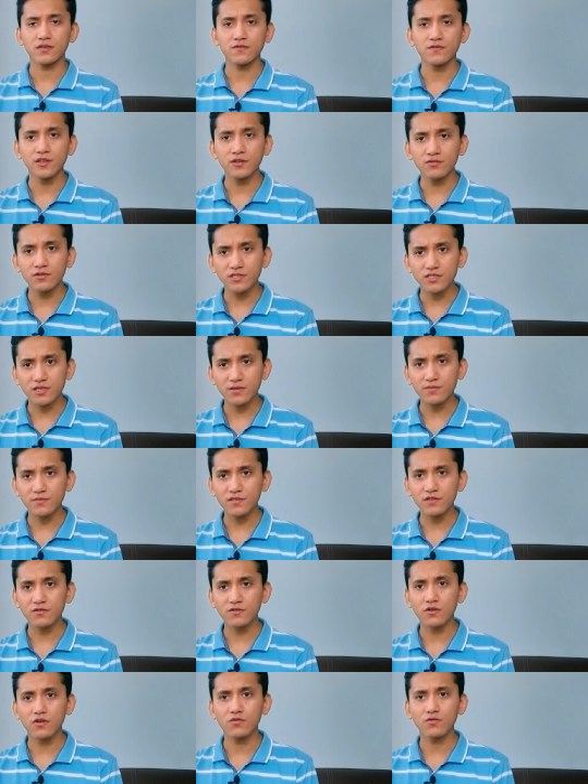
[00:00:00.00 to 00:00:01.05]
If there is
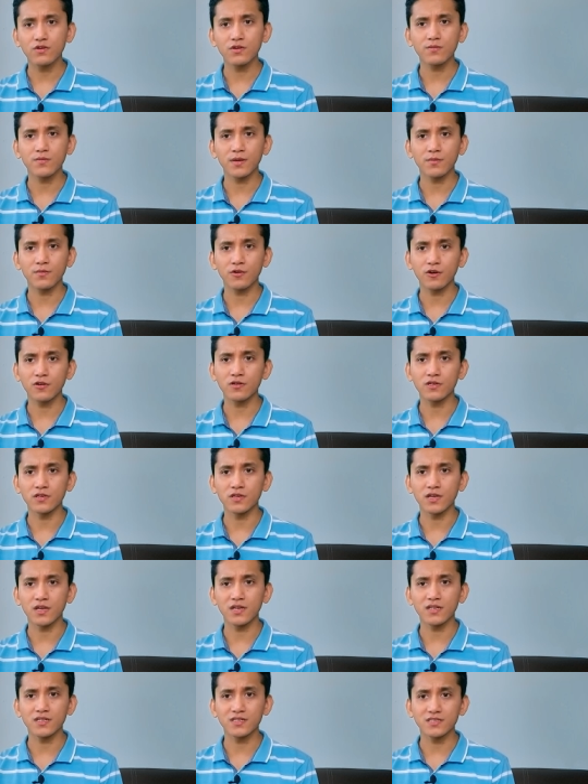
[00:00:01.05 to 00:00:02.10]
something wrong with my
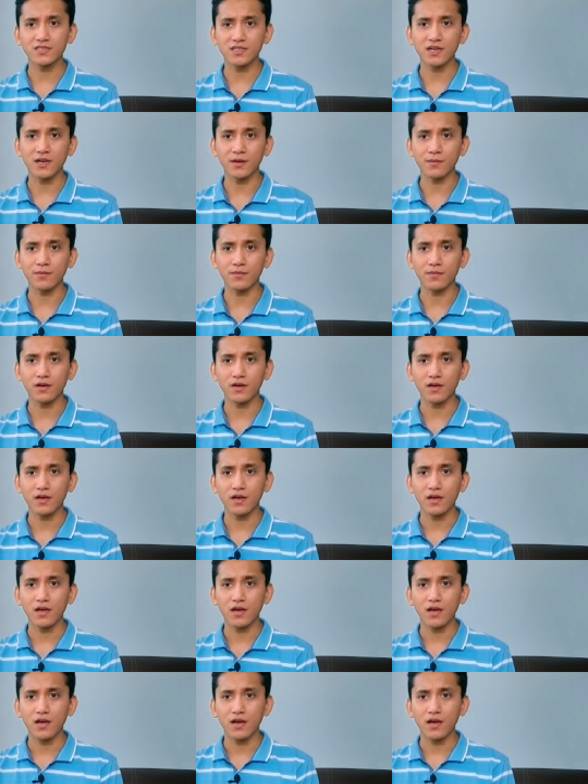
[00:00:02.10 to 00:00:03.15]
body at this time,
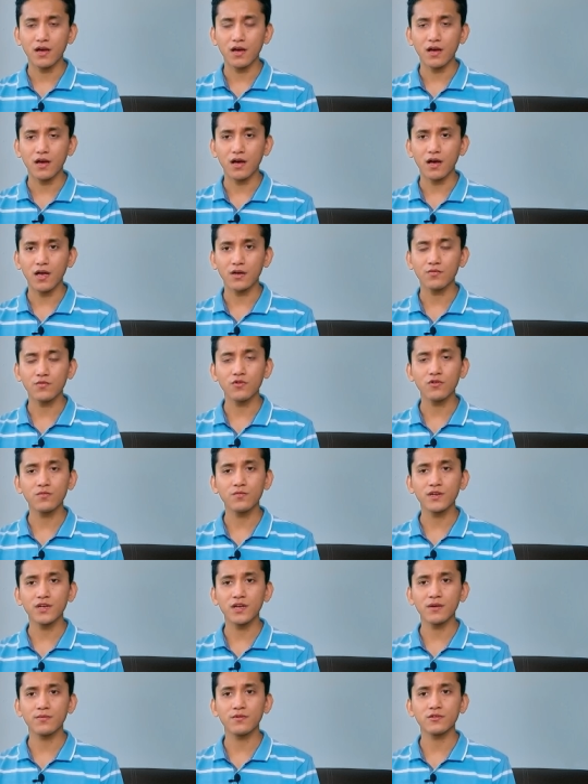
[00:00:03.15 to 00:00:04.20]
I
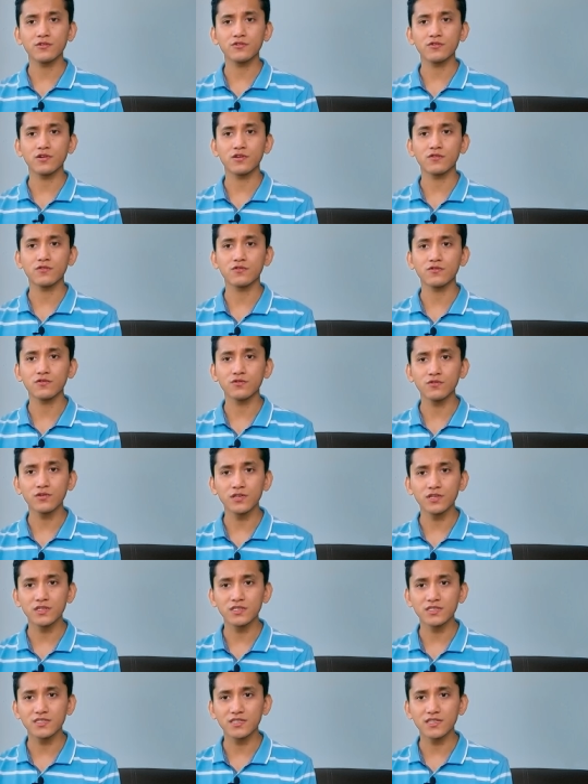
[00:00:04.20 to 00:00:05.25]
won't be able to accrue good
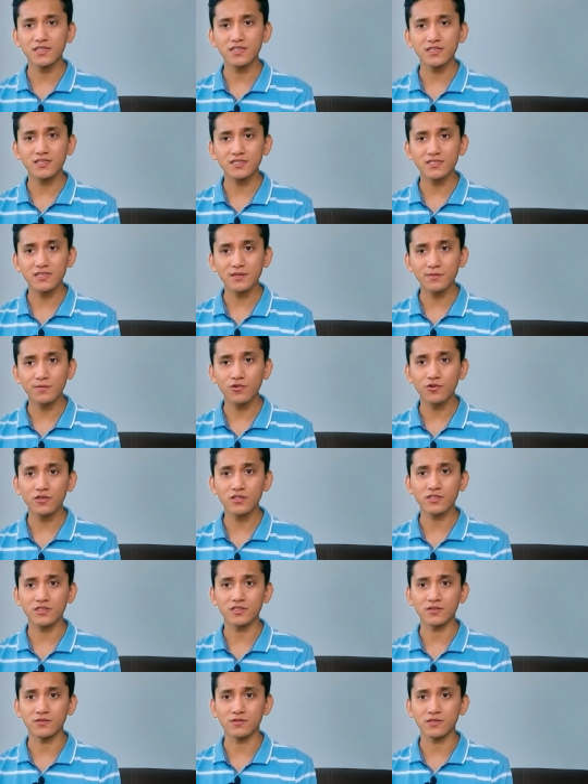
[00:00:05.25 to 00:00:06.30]
deeds in this
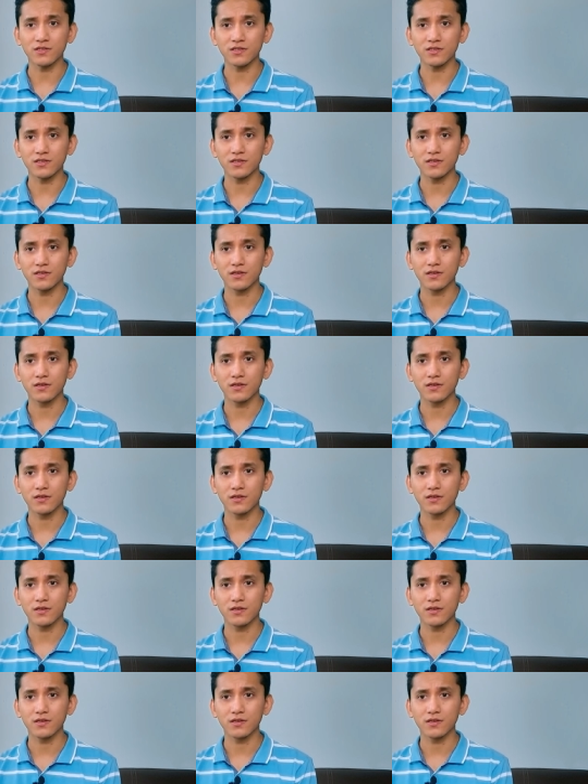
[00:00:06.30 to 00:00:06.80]
important duty.